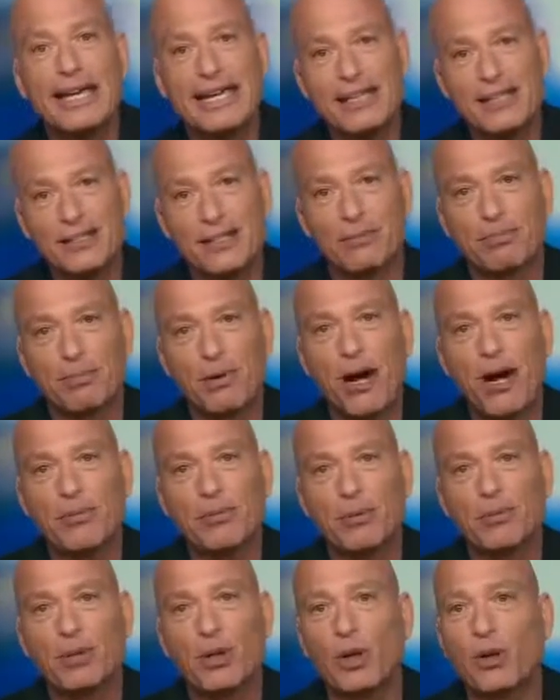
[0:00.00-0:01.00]
is the
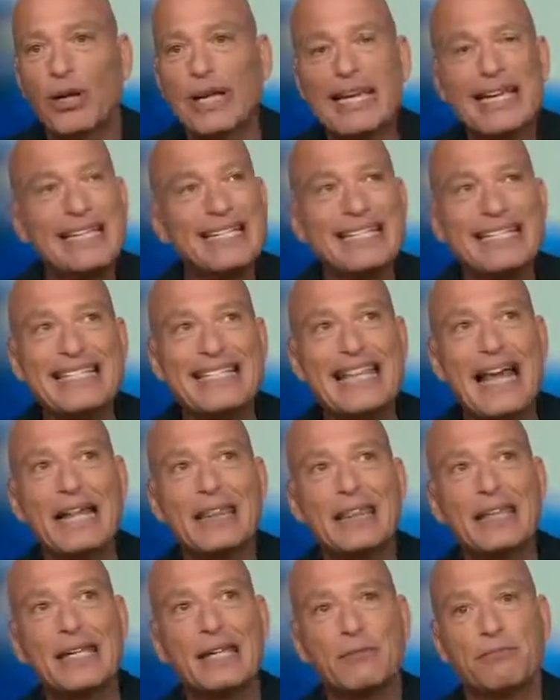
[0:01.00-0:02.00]
problem. There is
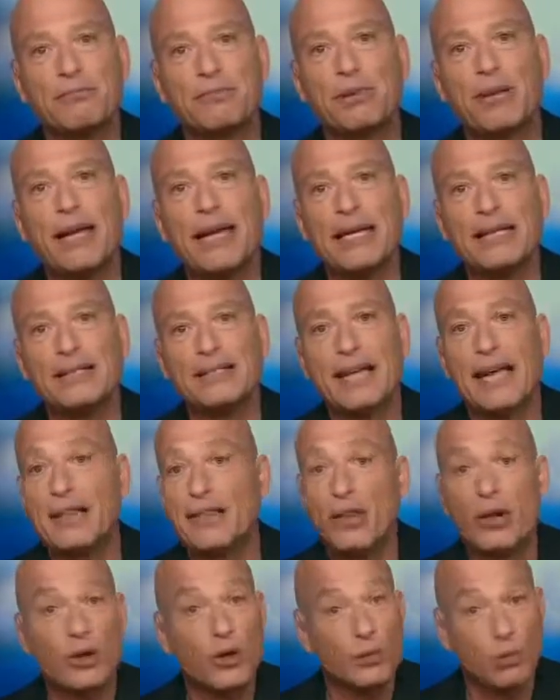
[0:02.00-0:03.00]
nothing in place,
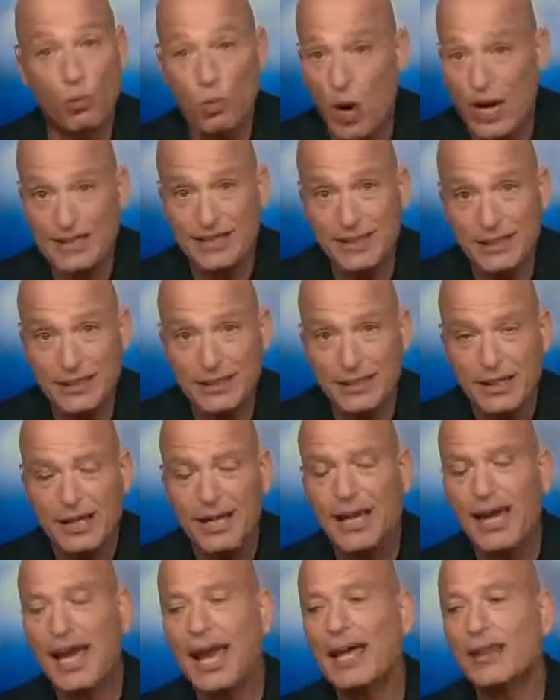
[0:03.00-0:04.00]
and there wasn't,
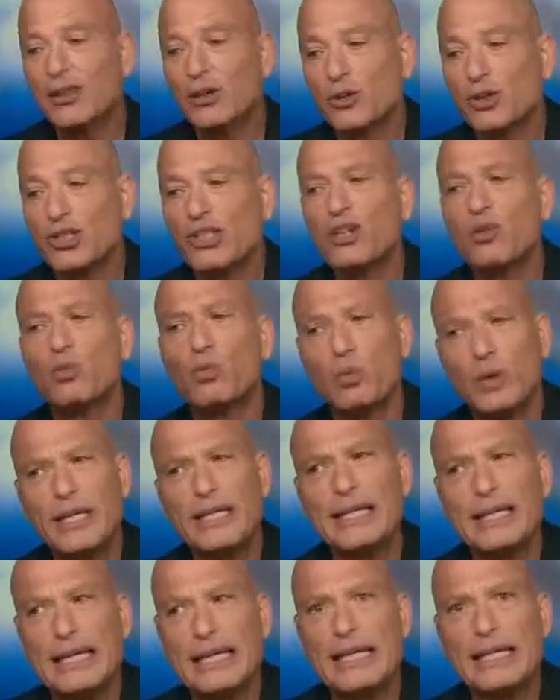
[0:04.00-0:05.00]
and there still
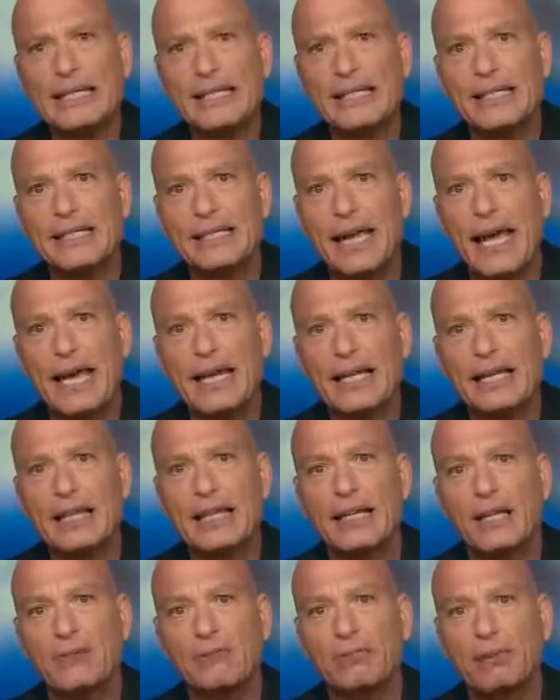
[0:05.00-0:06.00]
really isn't
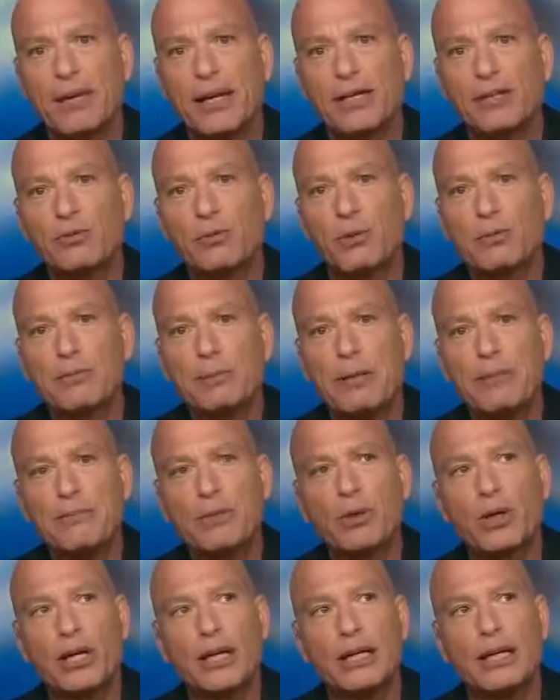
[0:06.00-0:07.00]
anything in place where
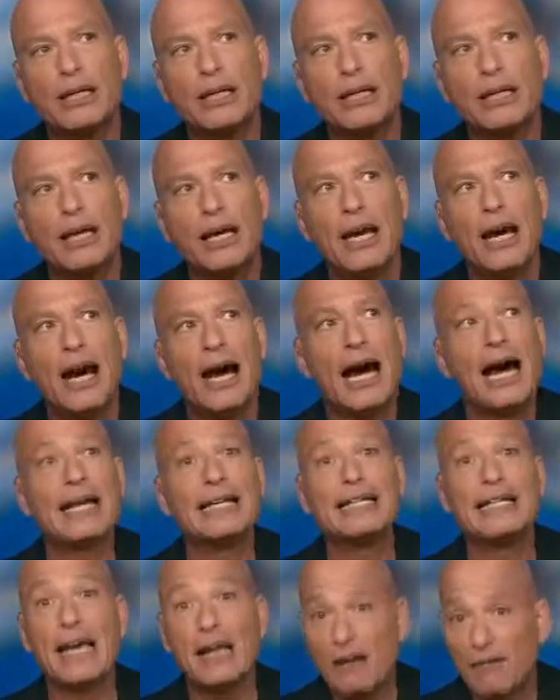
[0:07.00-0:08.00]
people could
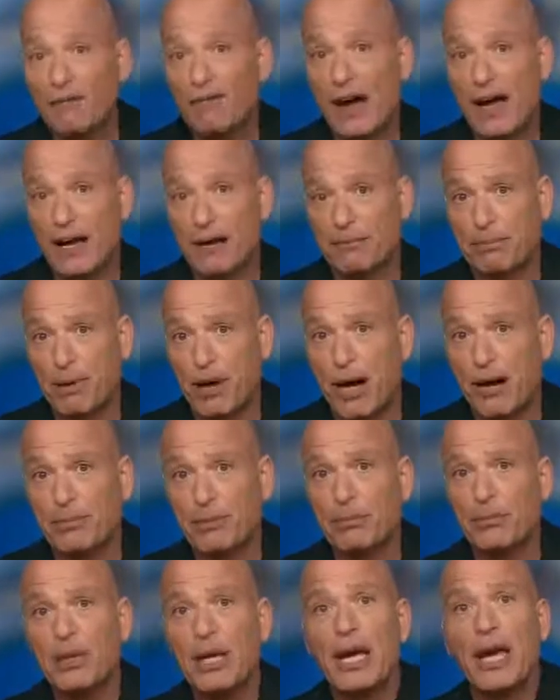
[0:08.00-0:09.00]
identify a
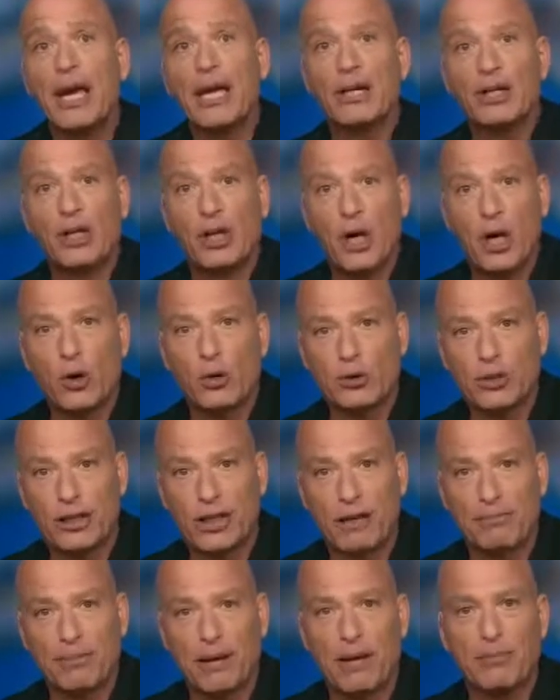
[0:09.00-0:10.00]
problem and go
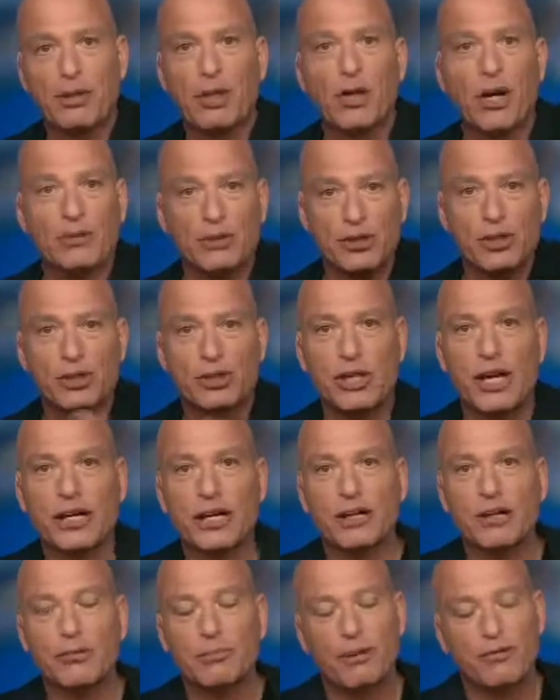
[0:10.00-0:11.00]
to that problem. You know, I was just
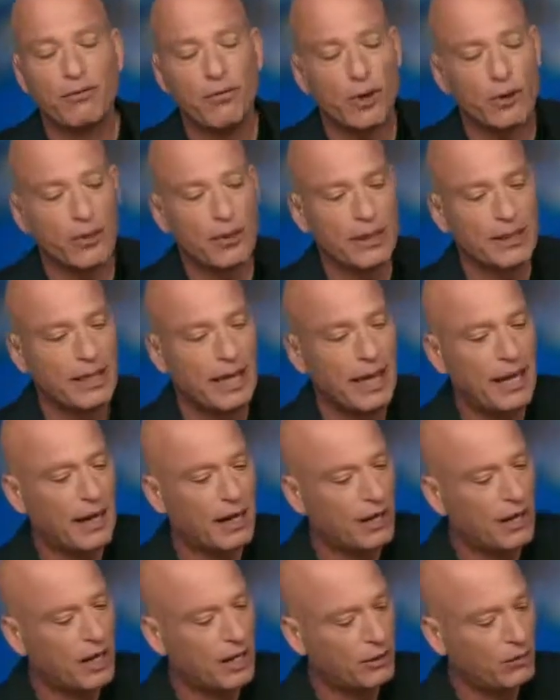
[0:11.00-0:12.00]
talking to you before we went to
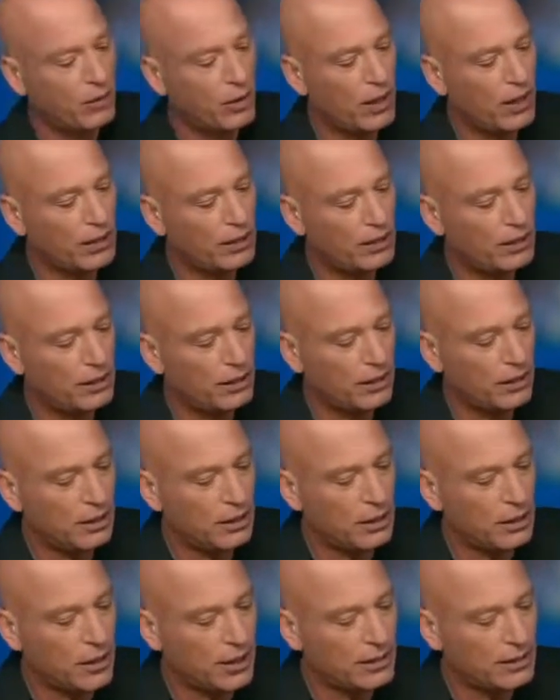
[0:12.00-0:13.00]
air, and
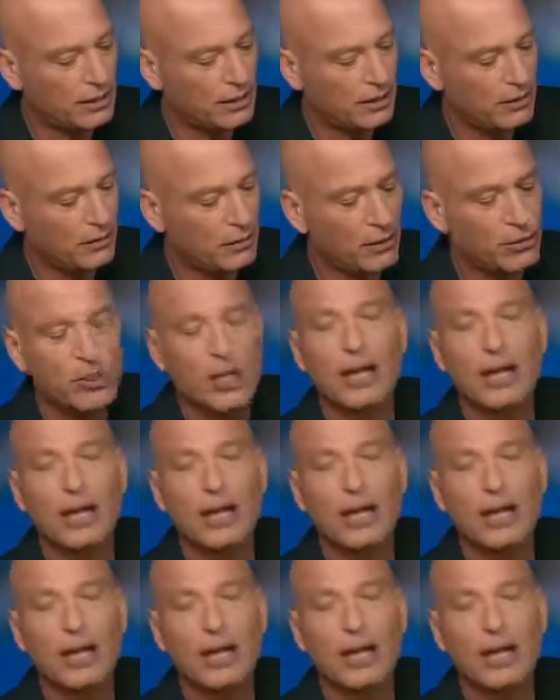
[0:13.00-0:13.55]
you know, we were